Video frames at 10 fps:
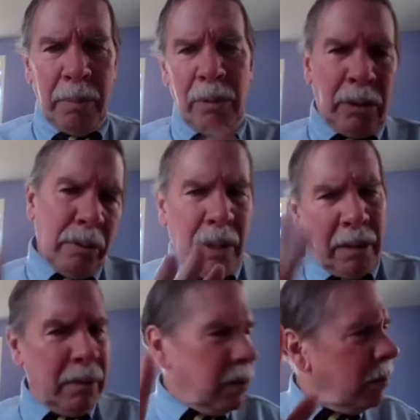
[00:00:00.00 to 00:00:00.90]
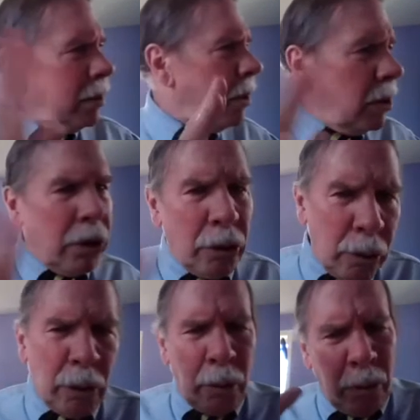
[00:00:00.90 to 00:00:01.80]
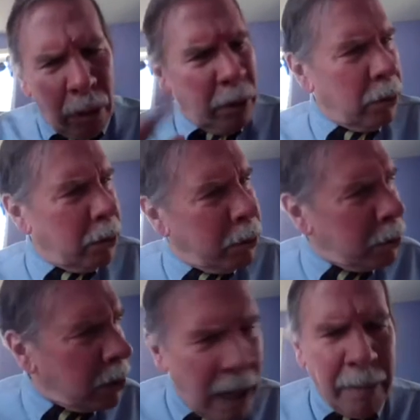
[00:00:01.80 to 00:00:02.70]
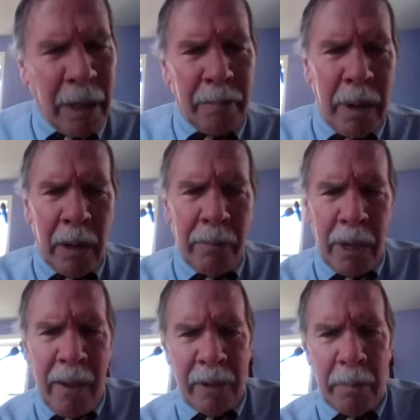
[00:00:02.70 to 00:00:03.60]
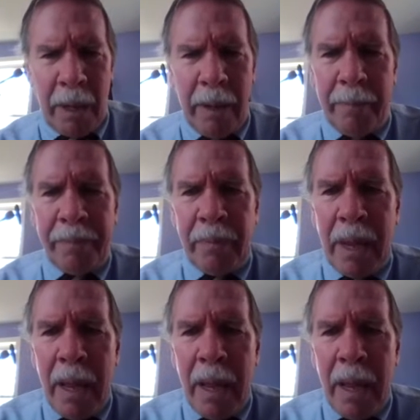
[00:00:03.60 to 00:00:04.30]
as opposed to usual claimant would have to bear it.